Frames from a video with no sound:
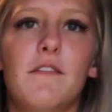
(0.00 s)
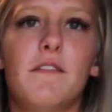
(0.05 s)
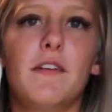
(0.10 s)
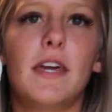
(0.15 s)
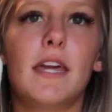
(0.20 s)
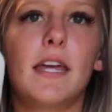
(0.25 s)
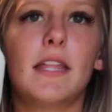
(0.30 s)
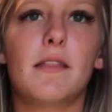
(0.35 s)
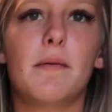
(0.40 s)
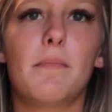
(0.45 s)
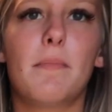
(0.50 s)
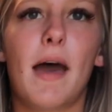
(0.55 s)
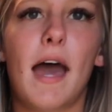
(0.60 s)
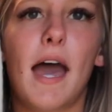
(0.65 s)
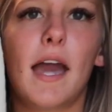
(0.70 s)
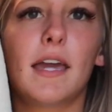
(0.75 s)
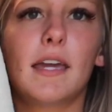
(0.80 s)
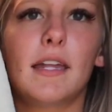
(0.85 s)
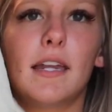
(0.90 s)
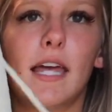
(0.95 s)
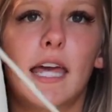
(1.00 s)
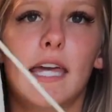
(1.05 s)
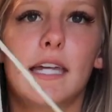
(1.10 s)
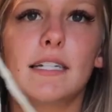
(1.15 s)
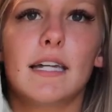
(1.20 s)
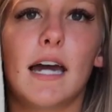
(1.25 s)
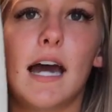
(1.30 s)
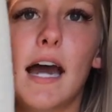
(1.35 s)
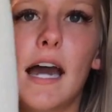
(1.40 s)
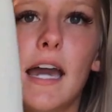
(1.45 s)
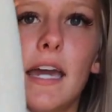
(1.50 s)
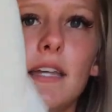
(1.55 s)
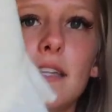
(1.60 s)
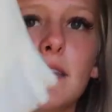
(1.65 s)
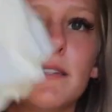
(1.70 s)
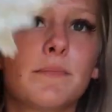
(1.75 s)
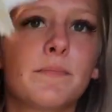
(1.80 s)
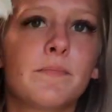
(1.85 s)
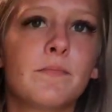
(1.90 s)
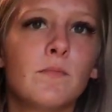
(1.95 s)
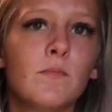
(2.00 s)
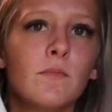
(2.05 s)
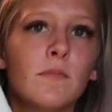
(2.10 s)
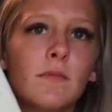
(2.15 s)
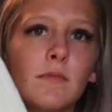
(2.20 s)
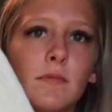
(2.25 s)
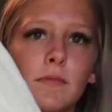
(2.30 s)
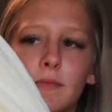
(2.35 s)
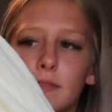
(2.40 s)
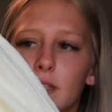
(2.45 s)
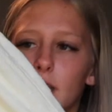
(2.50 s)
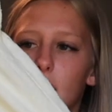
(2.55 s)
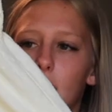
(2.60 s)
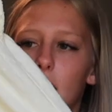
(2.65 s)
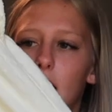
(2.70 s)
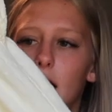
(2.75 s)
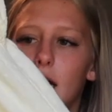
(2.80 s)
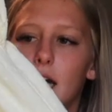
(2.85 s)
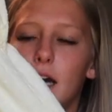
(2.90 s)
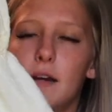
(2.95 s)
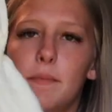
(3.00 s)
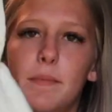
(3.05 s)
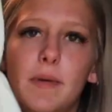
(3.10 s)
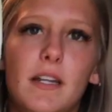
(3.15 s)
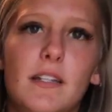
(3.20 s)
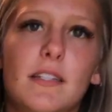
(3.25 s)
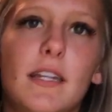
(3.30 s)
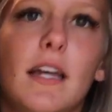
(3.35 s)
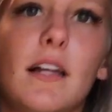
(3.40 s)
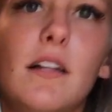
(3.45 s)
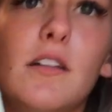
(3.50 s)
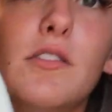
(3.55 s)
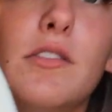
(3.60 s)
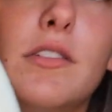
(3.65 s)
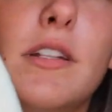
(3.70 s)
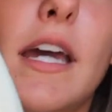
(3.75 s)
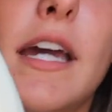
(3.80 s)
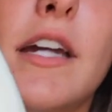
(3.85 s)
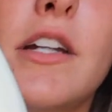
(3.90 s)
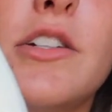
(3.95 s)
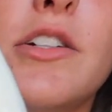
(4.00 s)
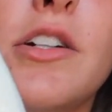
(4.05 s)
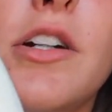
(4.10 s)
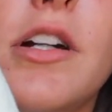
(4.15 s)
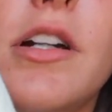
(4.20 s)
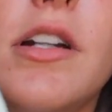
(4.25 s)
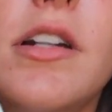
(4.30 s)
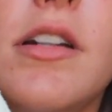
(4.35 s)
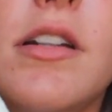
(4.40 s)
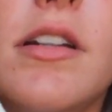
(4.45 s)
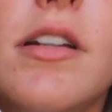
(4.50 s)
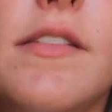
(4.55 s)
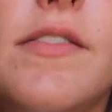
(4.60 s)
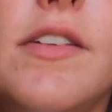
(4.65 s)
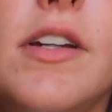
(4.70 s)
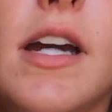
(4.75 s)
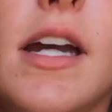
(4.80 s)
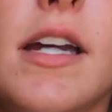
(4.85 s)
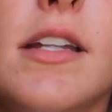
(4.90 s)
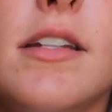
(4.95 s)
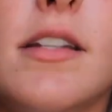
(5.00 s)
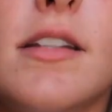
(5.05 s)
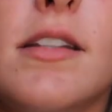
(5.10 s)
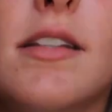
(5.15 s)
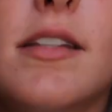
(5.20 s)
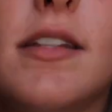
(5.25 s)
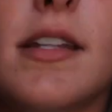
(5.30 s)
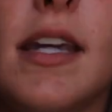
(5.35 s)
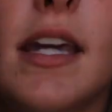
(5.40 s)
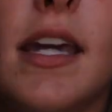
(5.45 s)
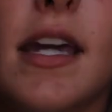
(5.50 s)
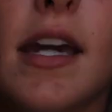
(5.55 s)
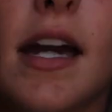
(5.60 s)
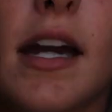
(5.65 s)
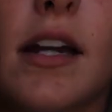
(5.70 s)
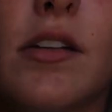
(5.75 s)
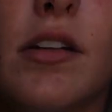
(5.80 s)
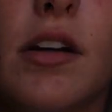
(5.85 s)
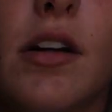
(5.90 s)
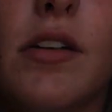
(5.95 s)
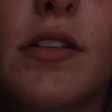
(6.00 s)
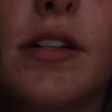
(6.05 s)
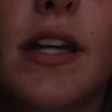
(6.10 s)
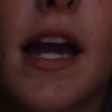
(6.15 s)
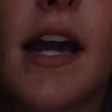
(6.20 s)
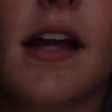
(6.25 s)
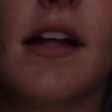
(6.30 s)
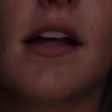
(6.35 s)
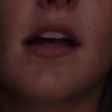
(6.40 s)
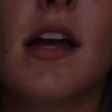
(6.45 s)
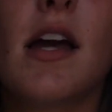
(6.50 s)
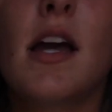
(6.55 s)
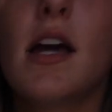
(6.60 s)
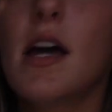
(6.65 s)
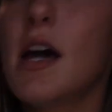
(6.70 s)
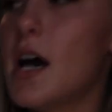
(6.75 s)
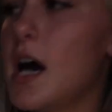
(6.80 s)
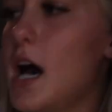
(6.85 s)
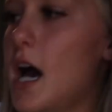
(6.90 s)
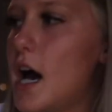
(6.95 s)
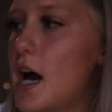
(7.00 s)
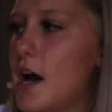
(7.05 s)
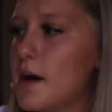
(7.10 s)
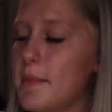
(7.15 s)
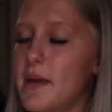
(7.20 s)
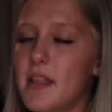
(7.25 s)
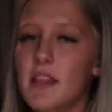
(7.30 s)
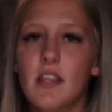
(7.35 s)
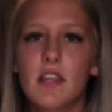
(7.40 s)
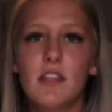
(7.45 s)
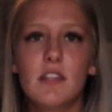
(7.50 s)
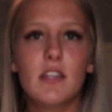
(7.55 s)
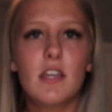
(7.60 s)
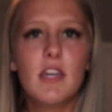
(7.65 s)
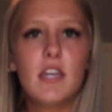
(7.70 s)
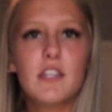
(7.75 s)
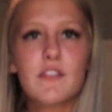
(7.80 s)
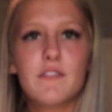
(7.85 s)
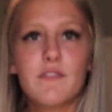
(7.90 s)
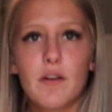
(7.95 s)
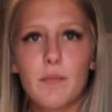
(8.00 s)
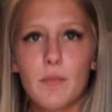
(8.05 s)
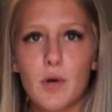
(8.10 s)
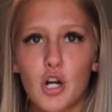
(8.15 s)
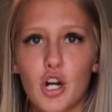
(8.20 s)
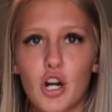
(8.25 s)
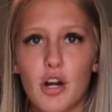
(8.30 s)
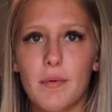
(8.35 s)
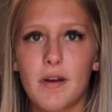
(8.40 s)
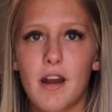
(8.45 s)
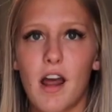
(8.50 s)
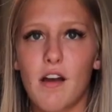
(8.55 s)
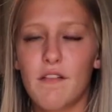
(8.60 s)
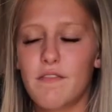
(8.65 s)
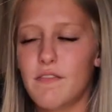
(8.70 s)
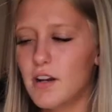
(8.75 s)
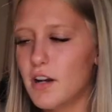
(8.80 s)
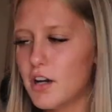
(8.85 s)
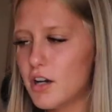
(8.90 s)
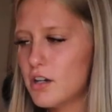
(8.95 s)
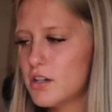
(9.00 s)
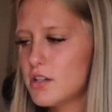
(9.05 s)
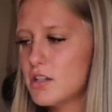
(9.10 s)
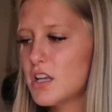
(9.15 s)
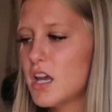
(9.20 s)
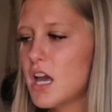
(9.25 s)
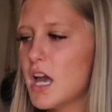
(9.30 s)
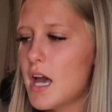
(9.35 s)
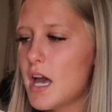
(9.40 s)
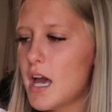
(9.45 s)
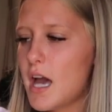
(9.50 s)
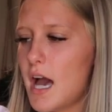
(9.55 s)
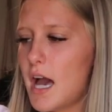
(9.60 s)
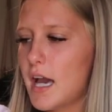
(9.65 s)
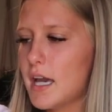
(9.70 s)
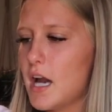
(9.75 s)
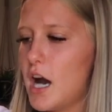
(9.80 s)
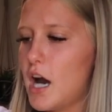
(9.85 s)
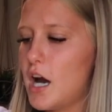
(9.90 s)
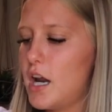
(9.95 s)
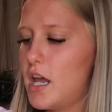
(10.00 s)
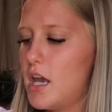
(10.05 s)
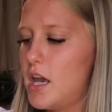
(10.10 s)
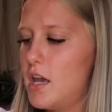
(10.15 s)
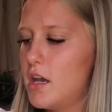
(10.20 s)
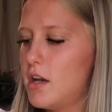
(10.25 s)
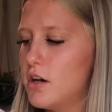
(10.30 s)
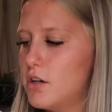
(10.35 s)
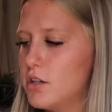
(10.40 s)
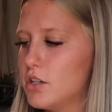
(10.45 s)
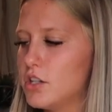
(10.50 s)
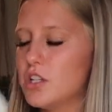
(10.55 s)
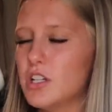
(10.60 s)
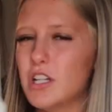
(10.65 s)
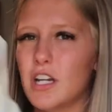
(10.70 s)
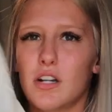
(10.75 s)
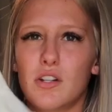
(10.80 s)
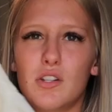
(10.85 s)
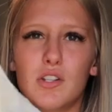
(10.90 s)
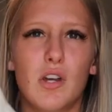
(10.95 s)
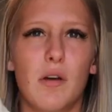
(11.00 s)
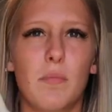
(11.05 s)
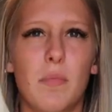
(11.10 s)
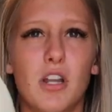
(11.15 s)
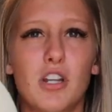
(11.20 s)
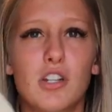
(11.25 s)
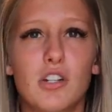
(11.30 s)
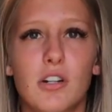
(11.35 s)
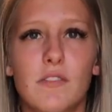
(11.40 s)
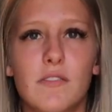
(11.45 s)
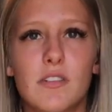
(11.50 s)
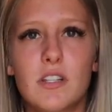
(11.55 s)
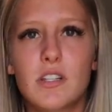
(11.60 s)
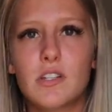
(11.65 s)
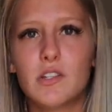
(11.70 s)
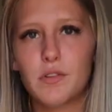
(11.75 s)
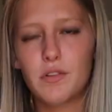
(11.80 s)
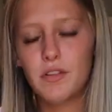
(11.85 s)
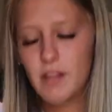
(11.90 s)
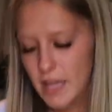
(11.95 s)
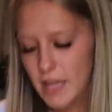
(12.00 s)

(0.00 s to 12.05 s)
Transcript: a V in the back and it like ties. And it's like a little textured, if you guys can see, I don't know, yeah. And this is from Urban Outfitters. I got it on clearance, so I'm not sure if it's still